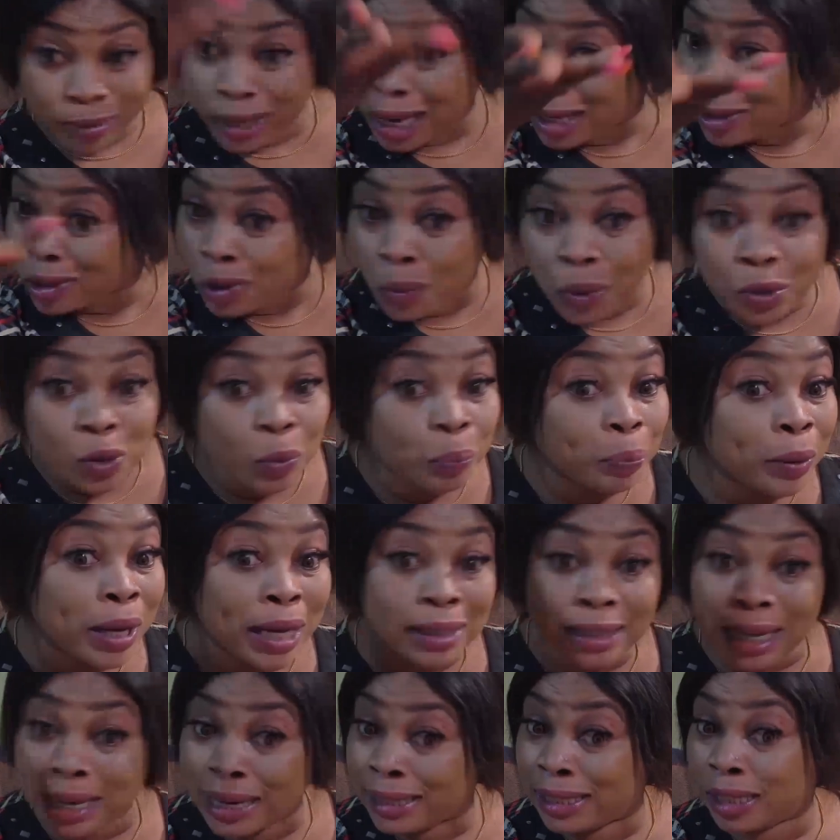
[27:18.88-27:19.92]
get someone to play
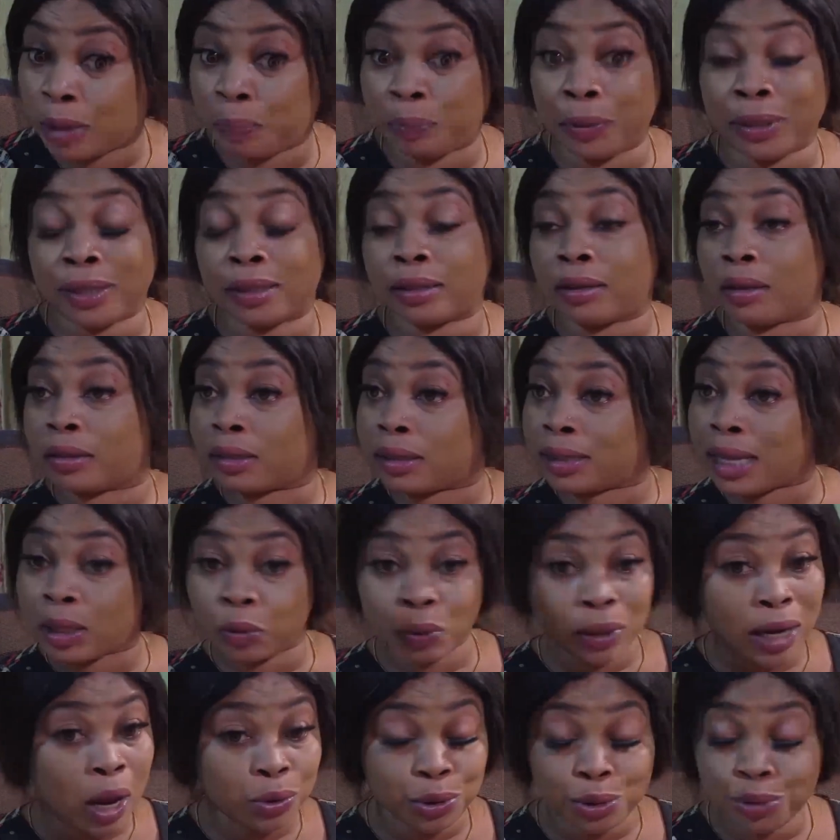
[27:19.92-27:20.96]
as Alexis Prescott.
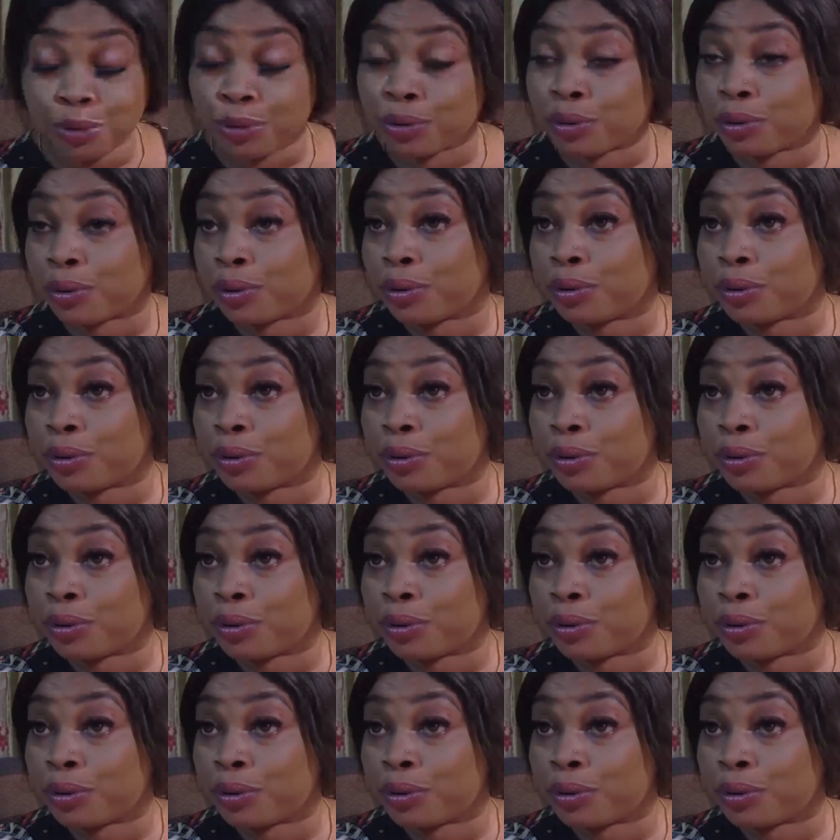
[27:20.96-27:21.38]
That's what I'll do.